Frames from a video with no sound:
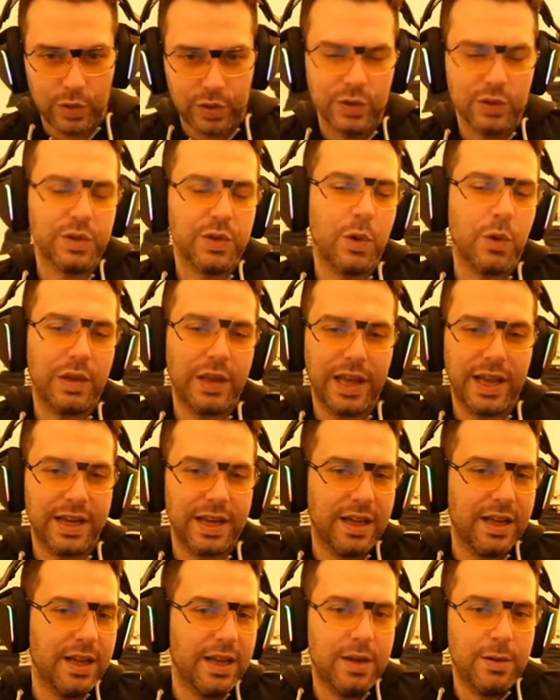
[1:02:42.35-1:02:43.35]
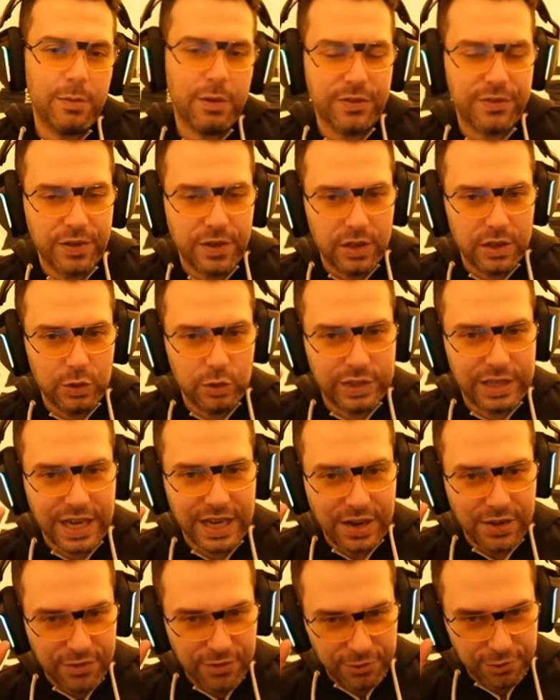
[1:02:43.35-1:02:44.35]
You know, like with you can
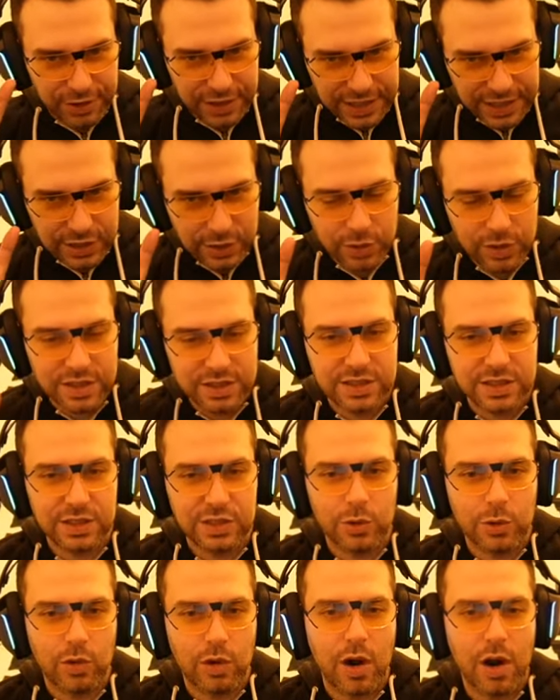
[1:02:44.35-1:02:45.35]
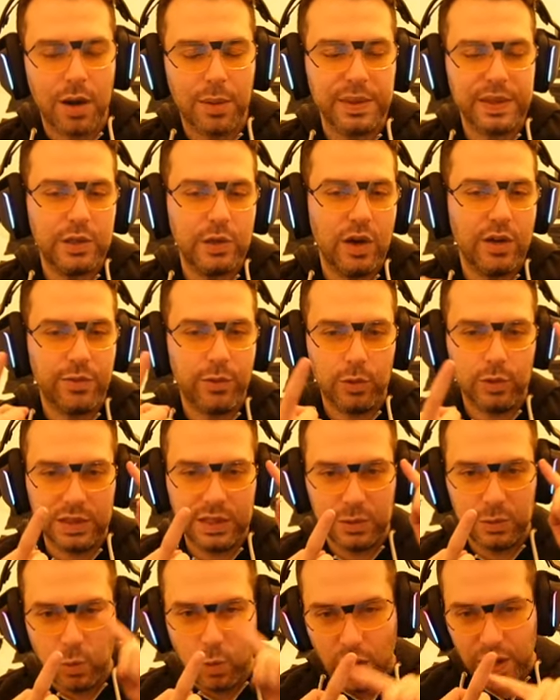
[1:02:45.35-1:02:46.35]
have 3 units in your army, you have only
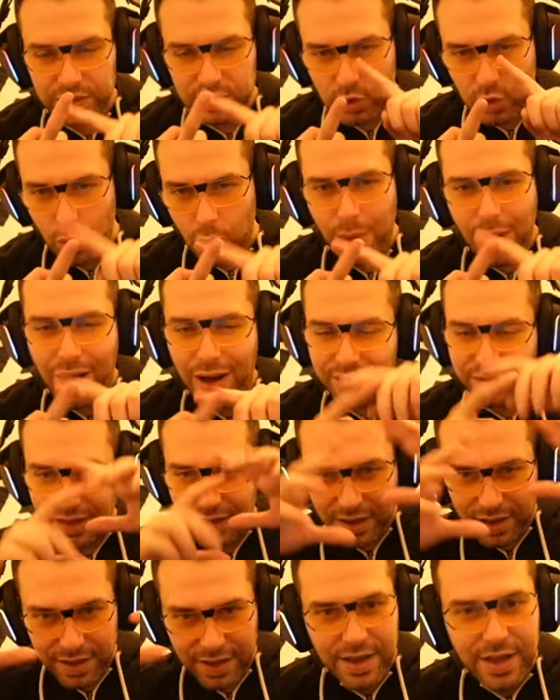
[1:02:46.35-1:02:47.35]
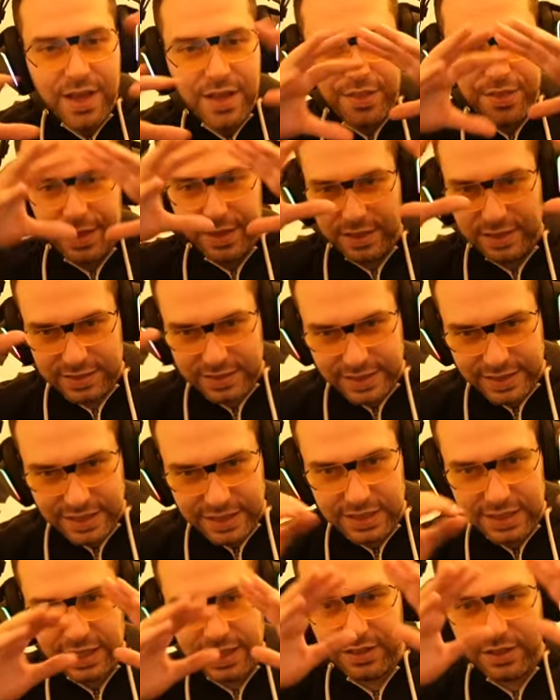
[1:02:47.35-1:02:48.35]
1 commander that is
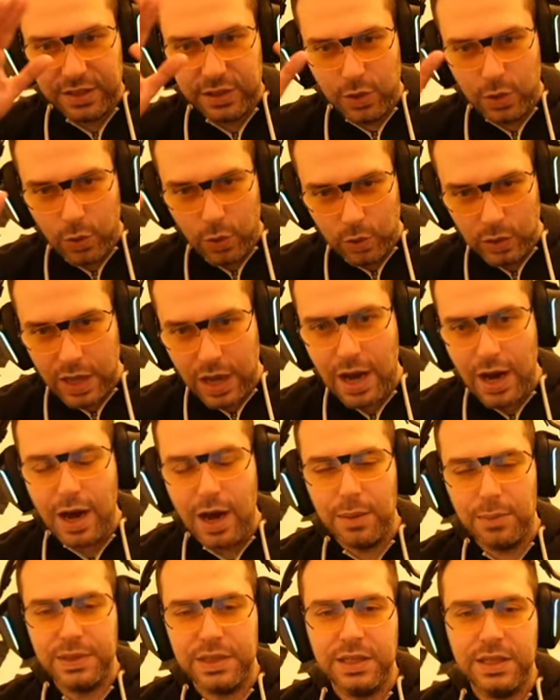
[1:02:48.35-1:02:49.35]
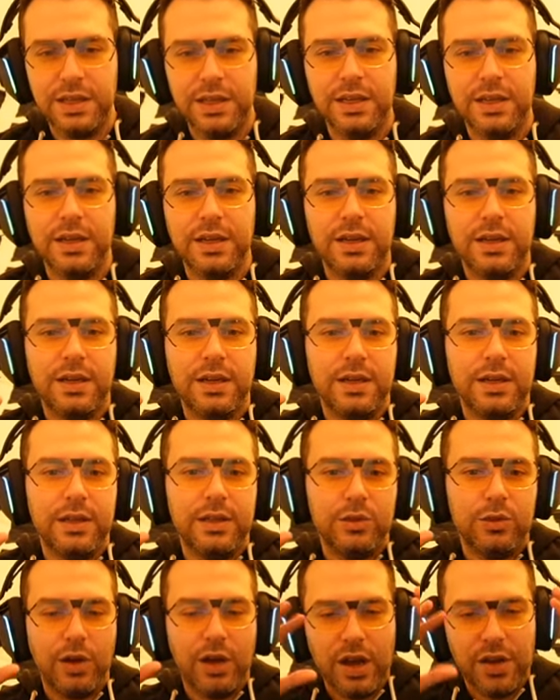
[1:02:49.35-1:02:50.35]
leading the whole army.
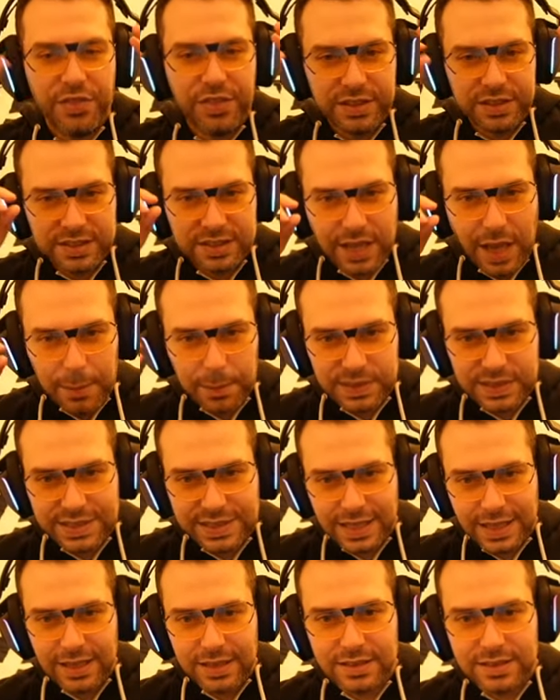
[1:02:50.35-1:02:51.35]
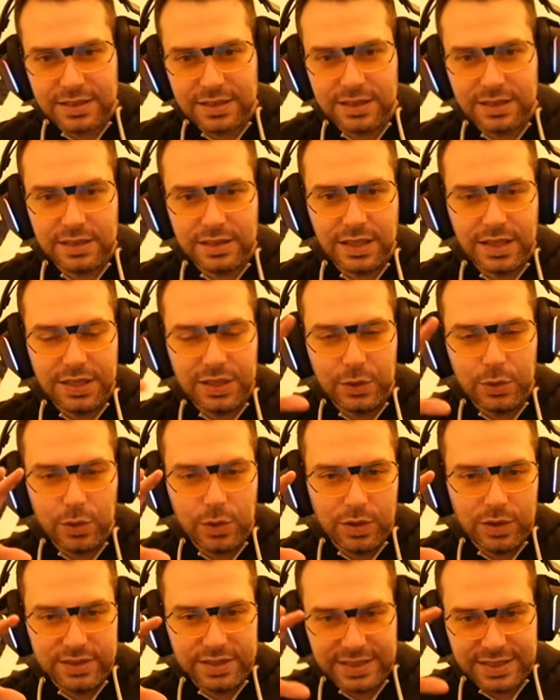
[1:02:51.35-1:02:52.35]
You have the sub-skills in
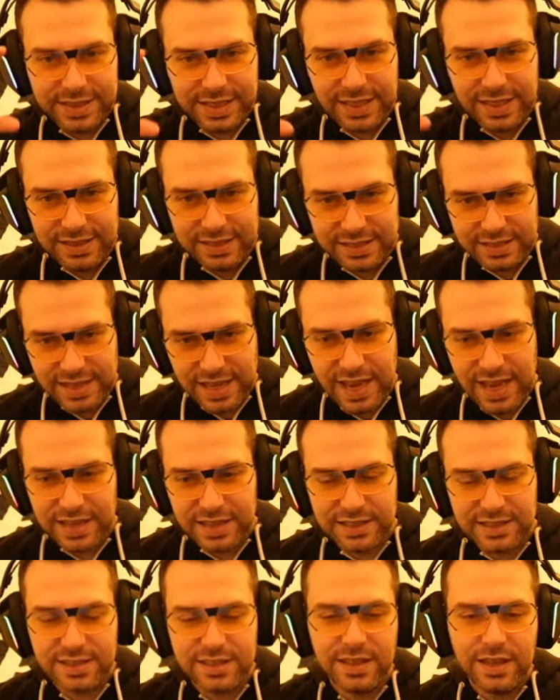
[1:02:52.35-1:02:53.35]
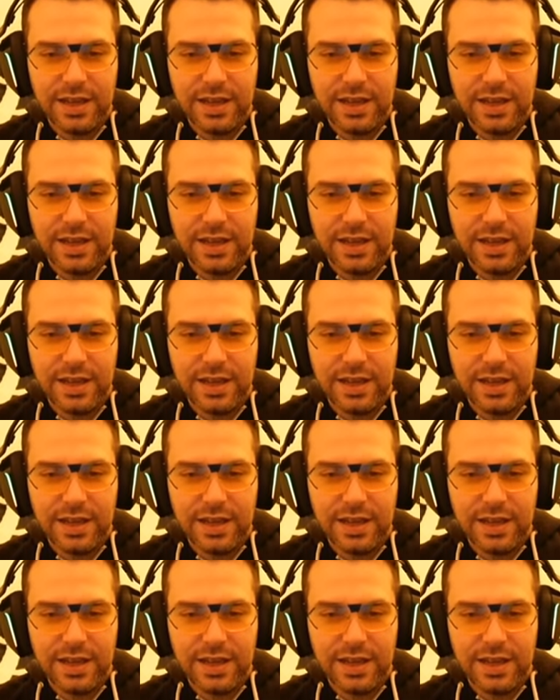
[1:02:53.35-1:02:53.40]
your skill set.